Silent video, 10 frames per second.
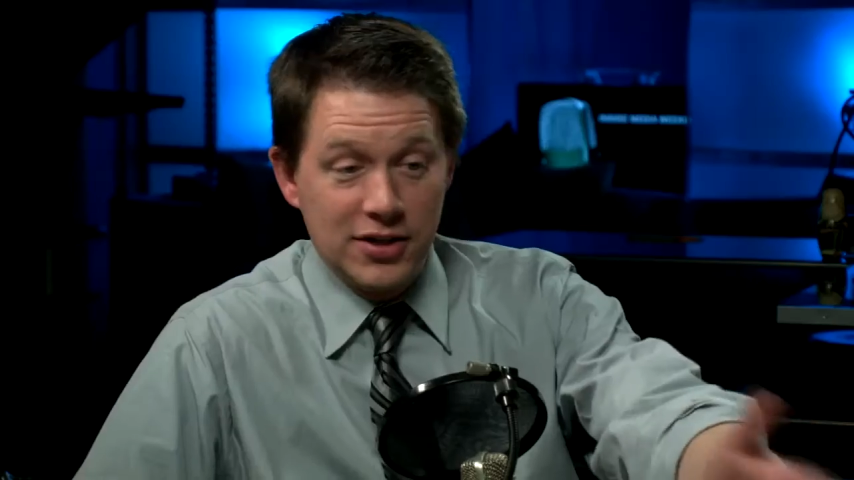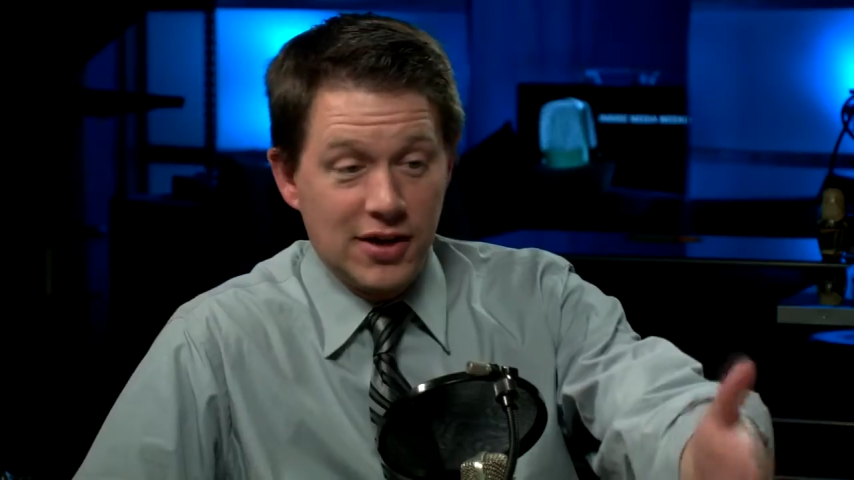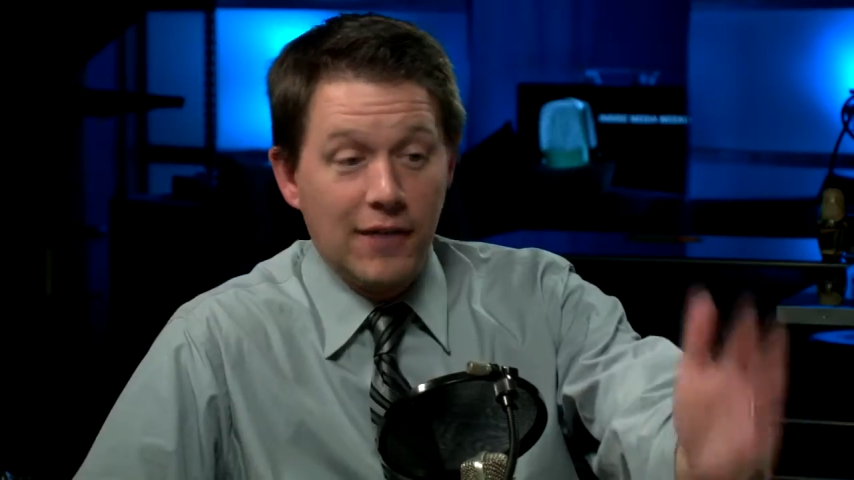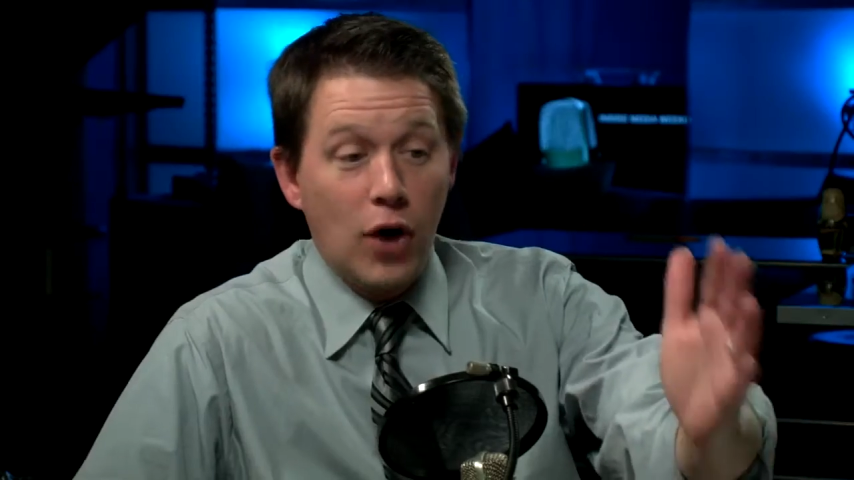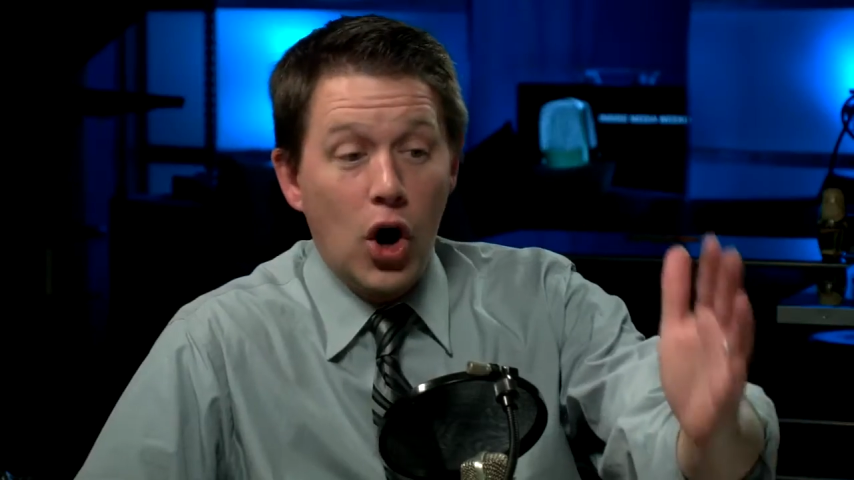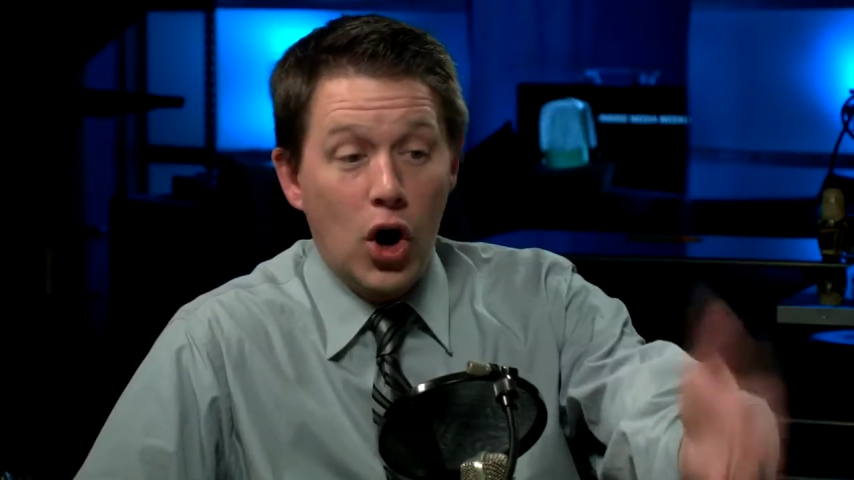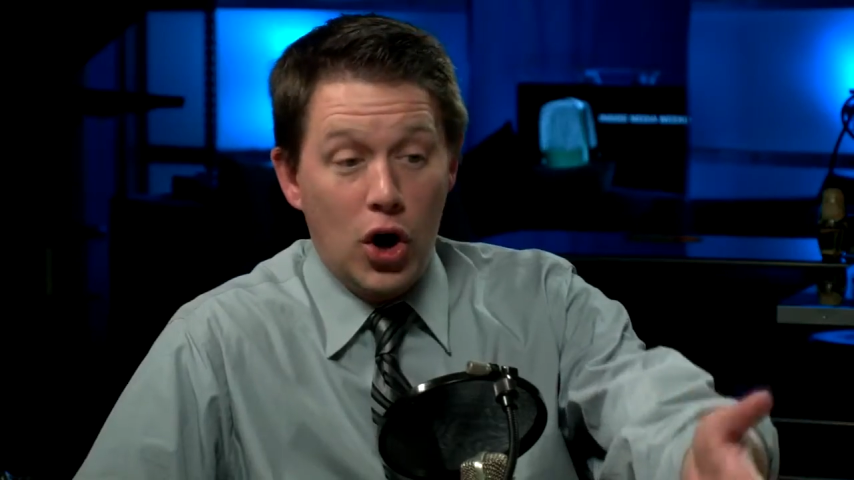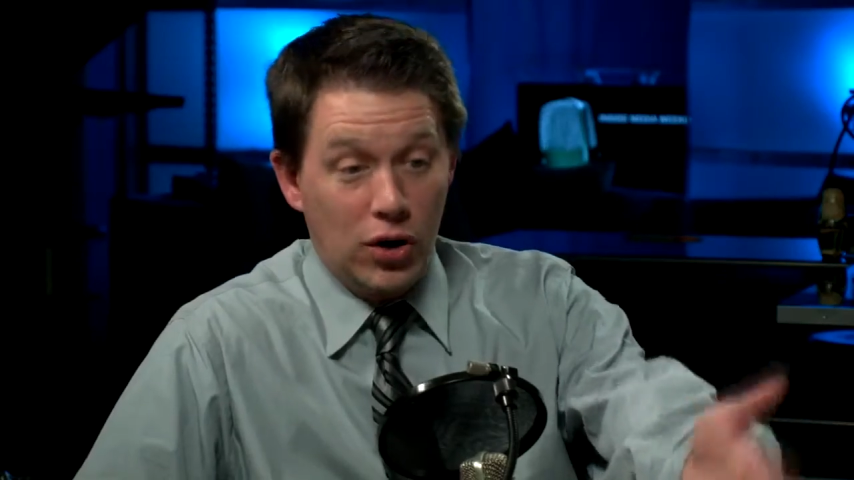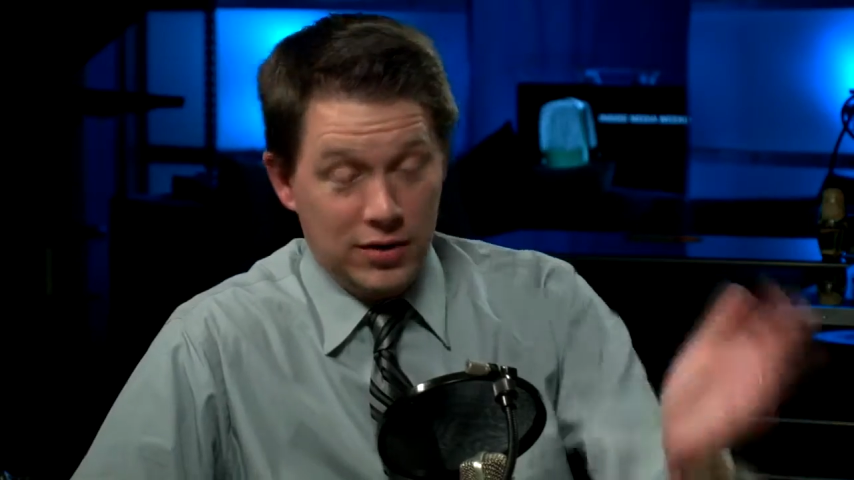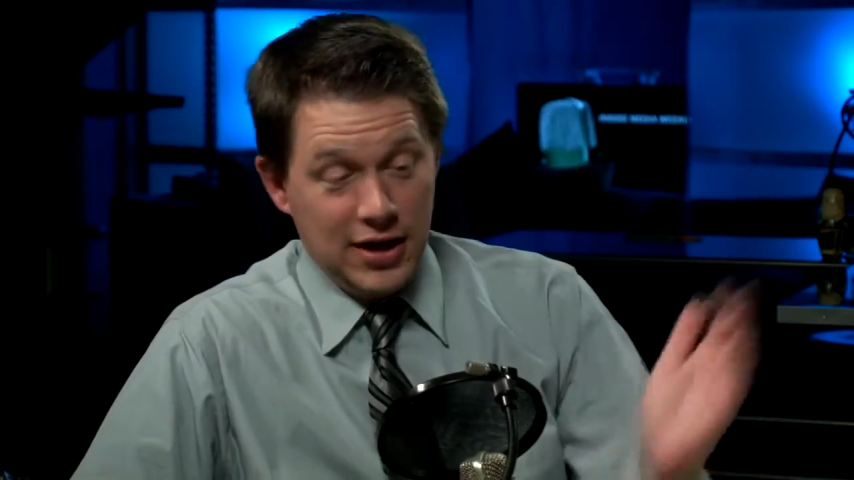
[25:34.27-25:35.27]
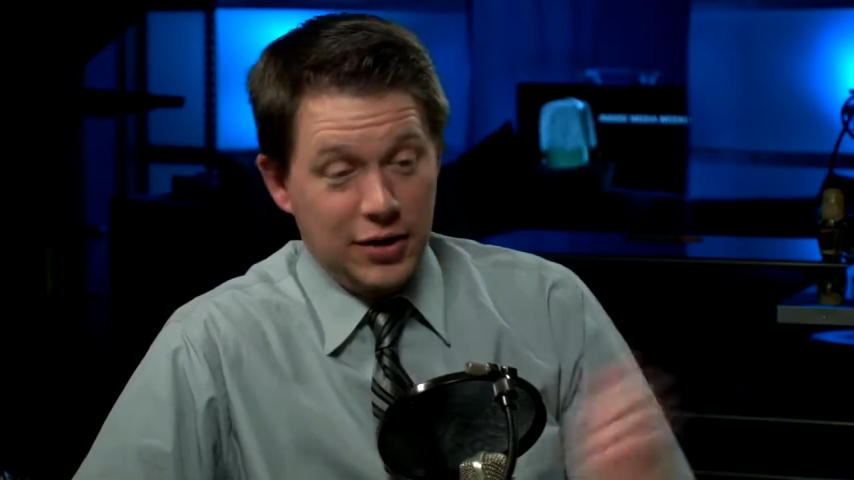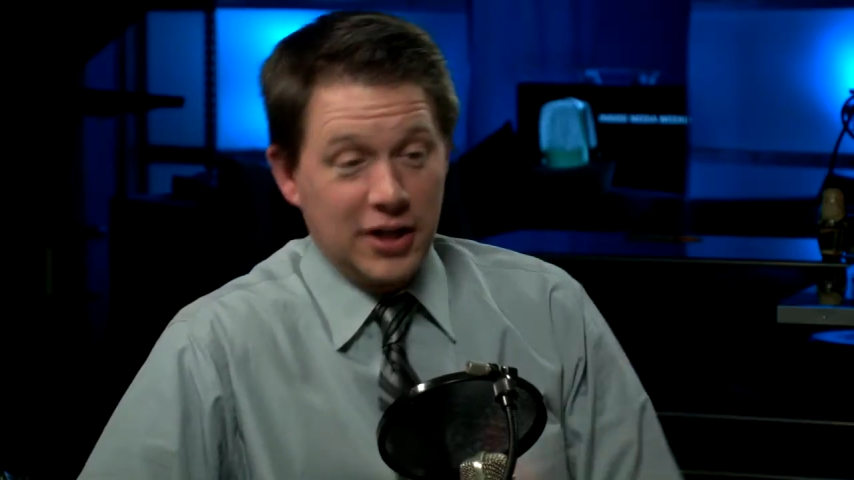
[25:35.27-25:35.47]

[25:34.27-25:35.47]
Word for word: so, of all and mm.